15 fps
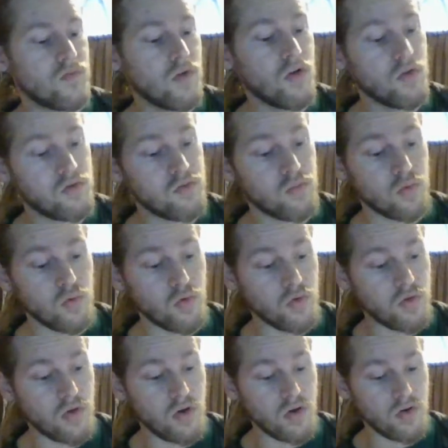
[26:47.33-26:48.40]
also
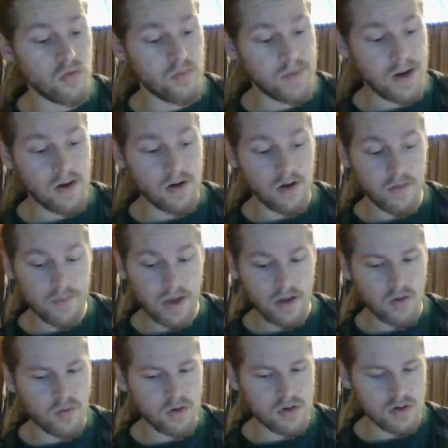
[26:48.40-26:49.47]
rules on repairing a mech,
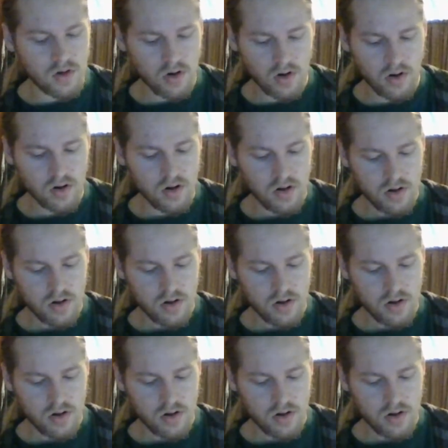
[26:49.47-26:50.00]
which are